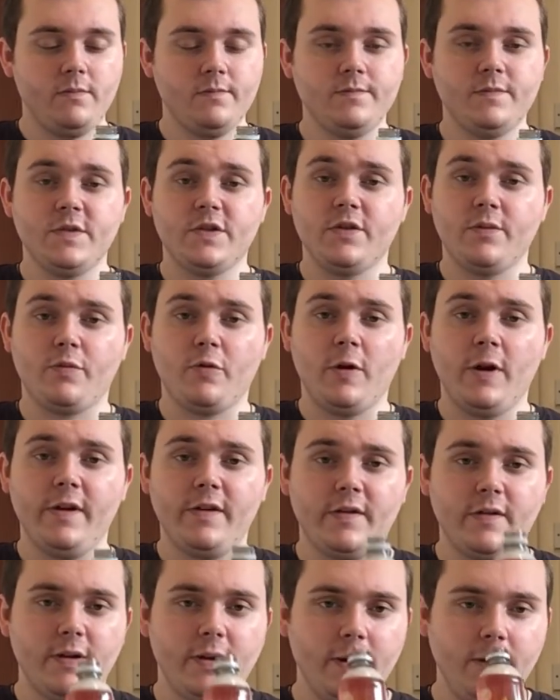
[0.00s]

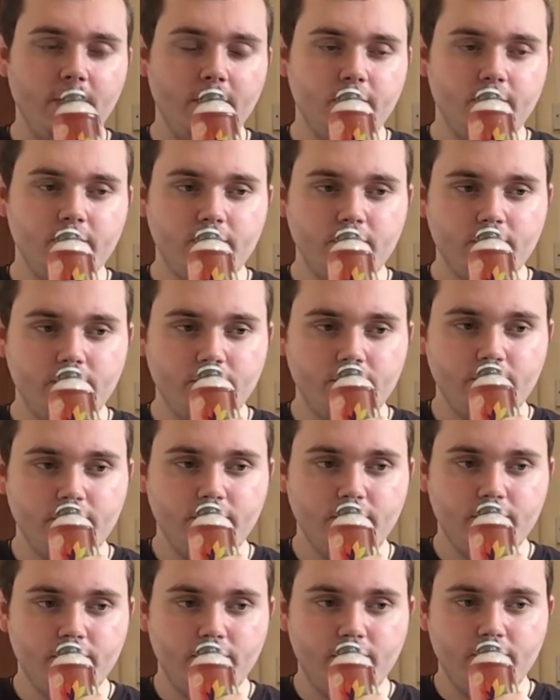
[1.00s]
Surprisingly,
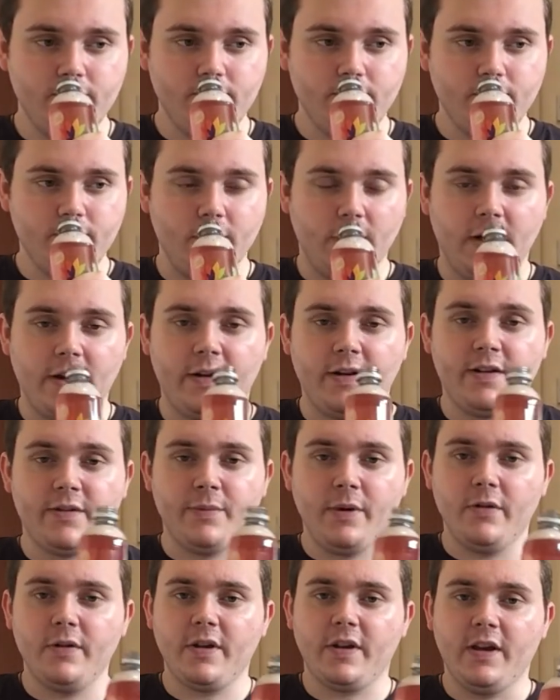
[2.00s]
I can
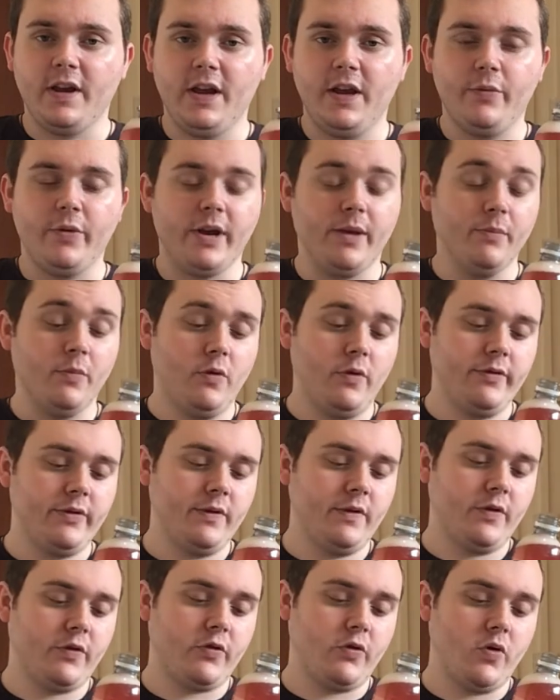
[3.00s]
smell the kiwi more than the
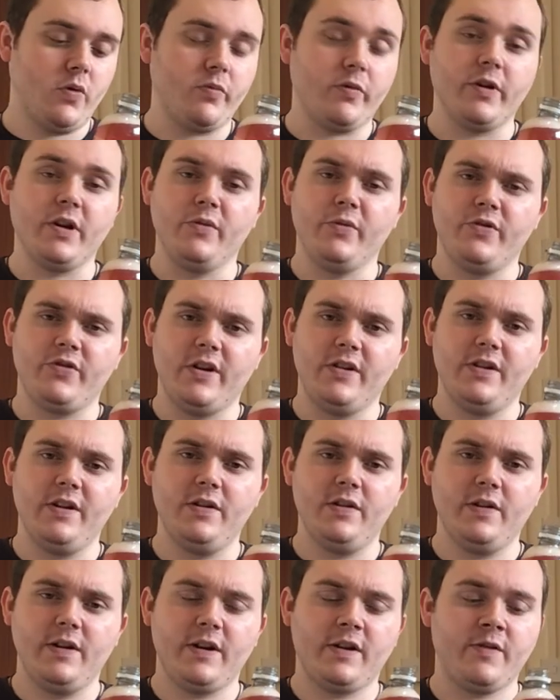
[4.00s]
strawberry, which I did
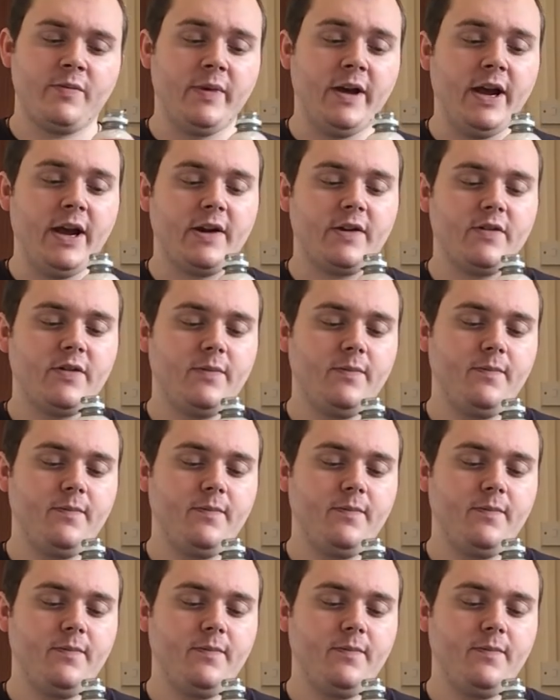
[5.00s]
not expect.